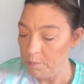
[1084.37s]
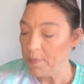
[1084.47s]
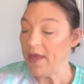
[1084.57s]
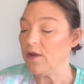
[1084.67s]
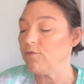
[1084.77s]

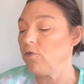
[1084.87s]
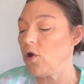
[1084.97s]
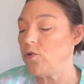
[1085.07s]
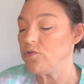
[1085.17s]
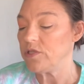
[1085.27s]
Bed of
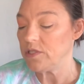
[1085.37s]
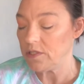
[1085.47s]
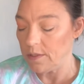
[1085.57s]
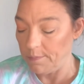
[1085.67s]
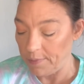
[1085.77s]

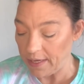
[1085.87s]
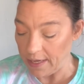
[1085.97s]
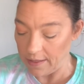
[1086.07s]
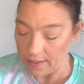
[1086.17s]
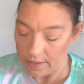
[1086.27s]
Roses
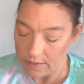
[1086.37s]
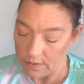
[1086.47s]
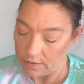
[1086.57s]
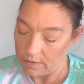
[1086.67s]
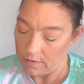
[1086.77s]
palette.
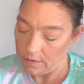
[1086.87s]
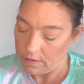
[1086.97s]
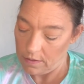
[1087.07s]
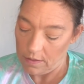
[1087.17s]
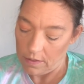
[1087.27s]

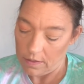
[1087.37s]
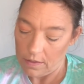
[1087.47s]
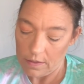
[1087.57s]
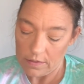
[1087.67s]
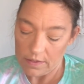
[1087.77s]

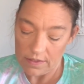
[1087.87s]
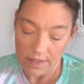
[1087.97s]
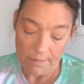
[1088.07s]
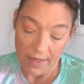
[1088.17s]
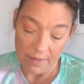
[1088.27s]
Since
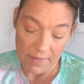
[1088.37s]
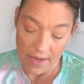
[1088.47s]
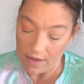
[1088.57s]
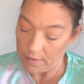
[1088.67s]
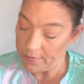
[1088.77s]
it made
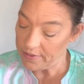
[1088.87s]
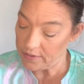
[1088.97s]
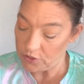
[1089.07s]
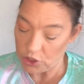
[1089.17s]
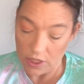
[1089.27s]
me out to be
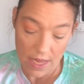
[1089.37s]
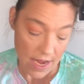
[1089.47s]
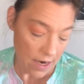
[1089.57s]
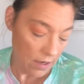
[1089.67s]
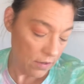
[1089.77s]
such a
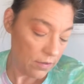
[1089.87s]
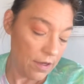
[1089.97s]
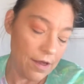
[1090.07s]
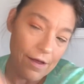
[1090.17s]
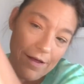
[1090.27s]
liar
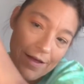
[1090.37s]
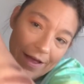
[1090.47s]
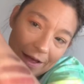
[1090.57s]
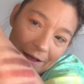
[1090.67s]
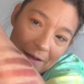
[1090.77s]

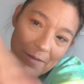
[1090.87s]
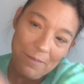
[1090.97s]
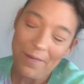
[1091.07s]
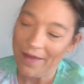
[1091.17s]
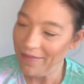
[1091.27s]

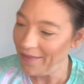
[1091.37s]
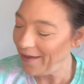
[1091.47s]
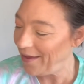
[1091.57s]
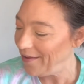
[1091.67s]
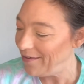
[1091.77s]
by
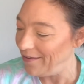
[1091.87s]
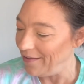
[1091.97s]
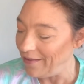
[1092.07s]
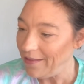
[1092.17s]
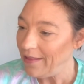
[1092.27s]
that.
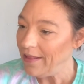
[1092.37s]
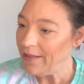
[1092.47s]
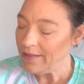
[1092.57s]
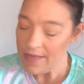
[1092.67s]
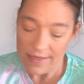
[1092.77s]

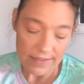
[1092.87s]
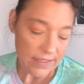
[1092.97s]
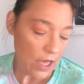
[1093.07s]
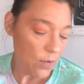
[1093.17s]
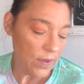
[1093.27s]
Let's
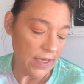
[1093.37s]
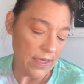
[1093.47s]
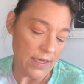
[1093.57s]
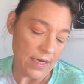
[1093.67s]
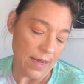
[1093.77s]
go
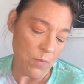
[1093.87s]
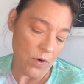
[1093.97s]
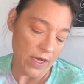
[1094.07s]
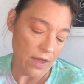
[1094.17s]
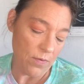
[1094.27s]
in, I'm
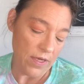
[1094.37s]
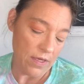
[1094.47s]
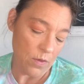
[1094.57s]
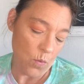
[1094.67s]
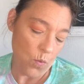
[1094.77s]
gonna go
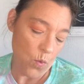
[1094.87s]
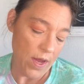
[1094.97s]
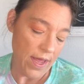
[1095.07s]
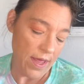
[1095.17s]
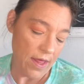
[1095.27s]
in
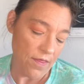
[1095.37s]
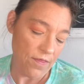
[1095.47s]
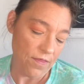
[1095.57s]
with